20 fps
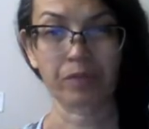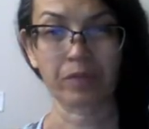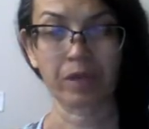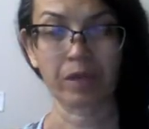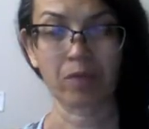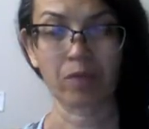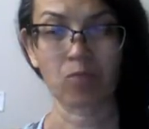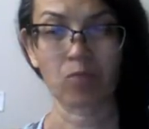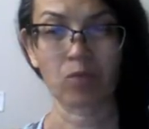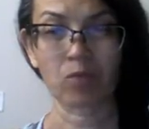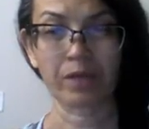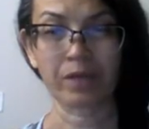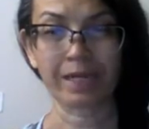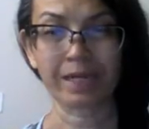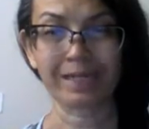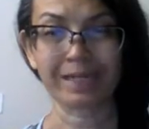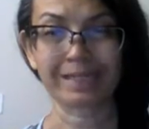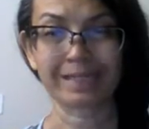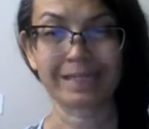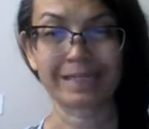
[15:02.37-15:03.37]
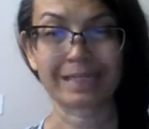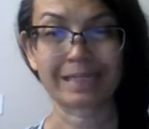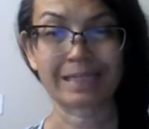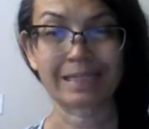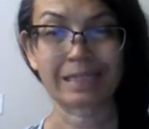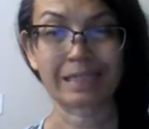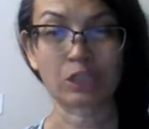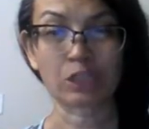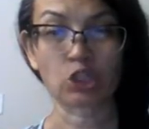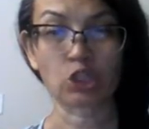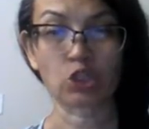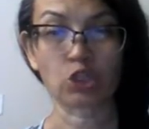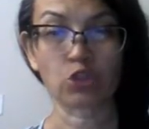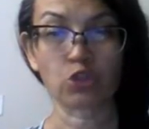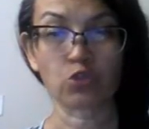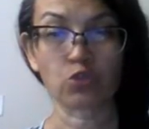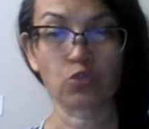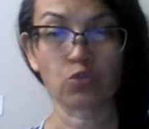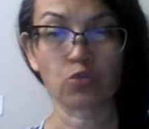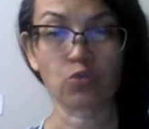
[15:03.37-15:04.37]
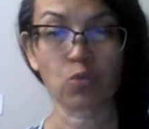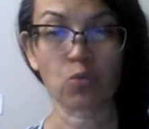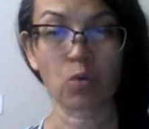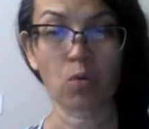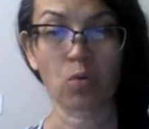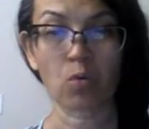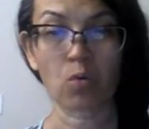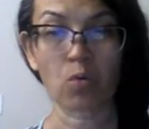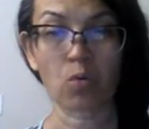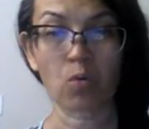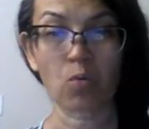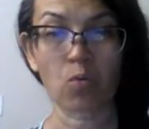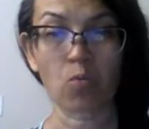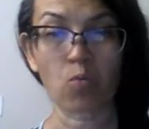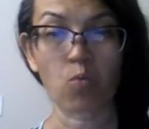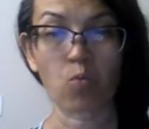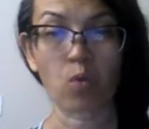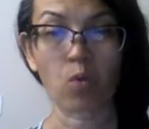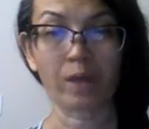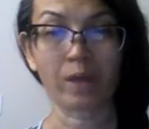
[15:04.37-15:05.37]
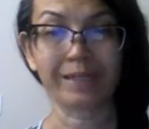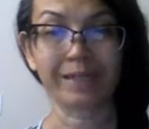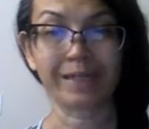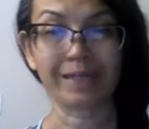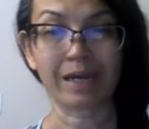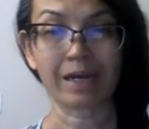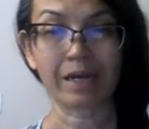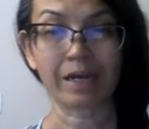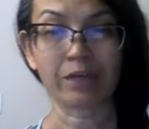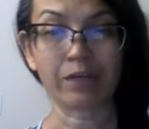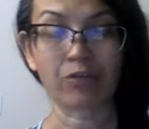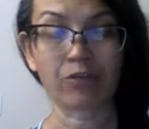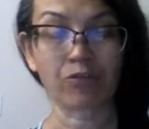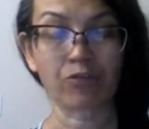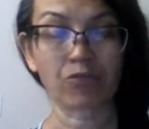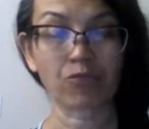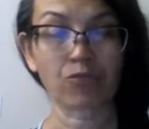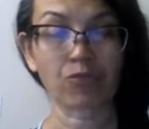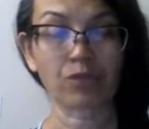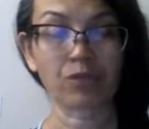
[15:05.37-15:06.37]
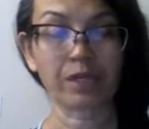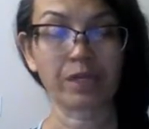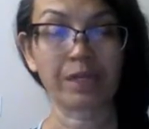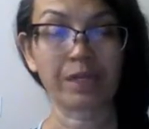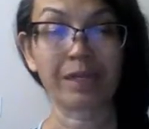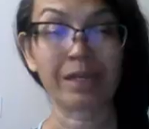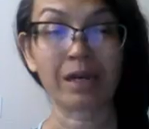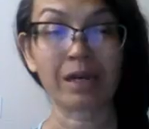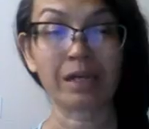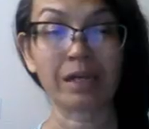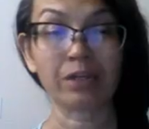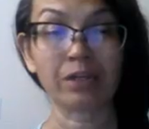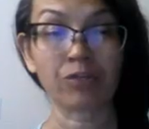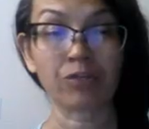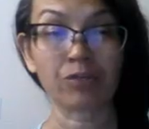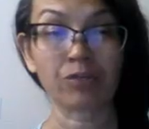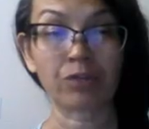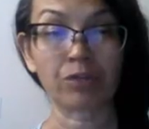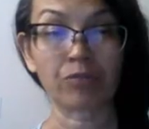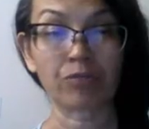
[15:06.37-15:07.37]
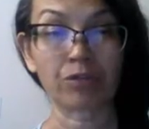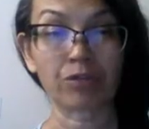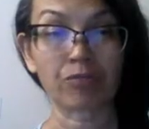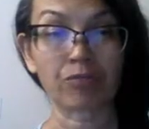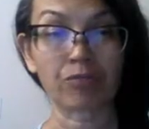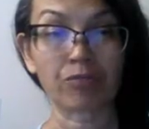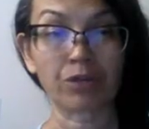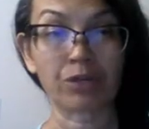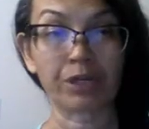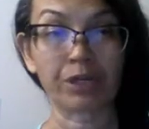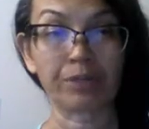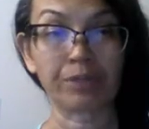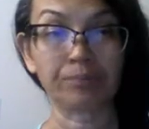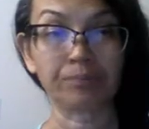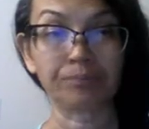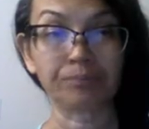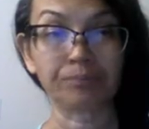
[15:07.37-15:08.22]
at one eight six six two one nine three nine three three three.